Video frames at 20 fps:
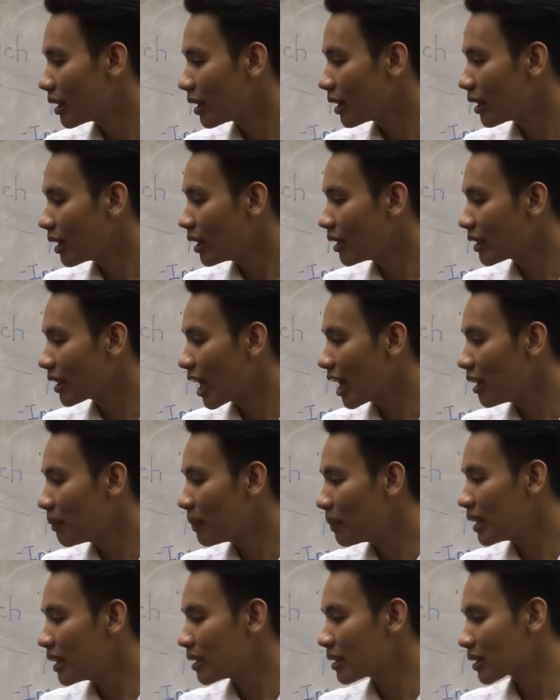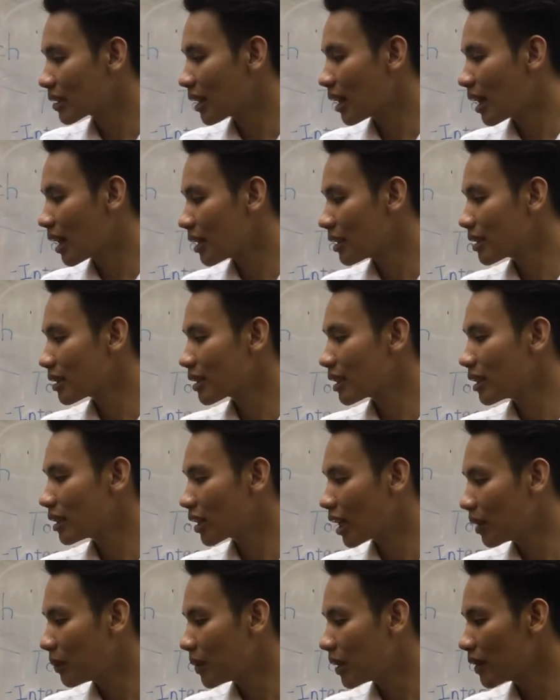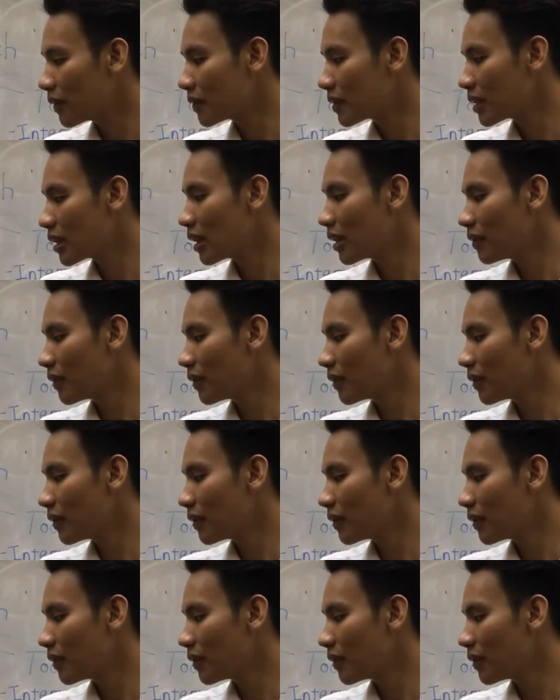it can be discussed, it can be observed,